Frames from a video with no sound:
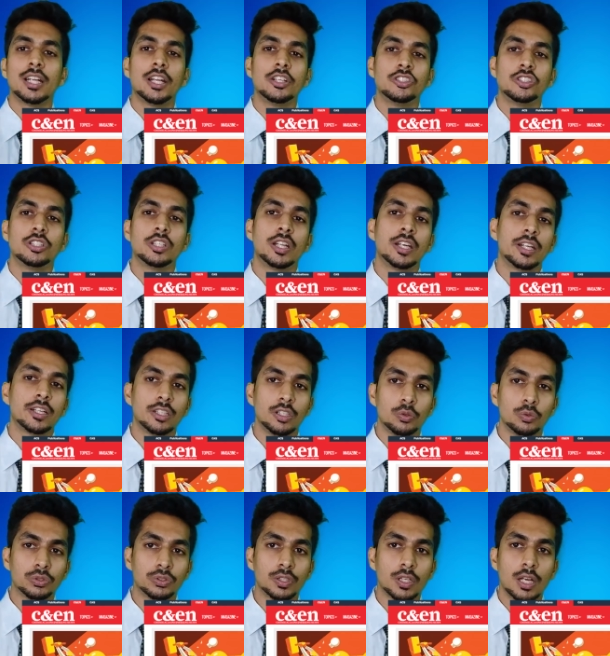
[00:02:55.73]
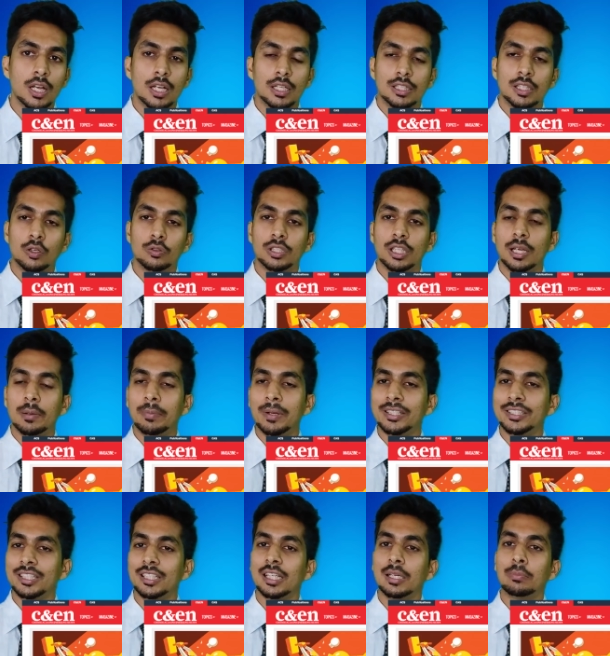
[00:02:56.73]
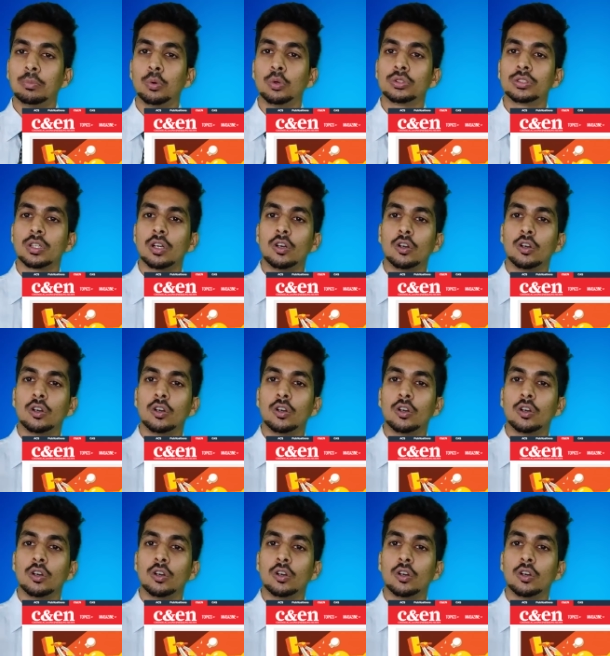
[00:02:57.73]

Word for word: and Engineering News. Now they basically post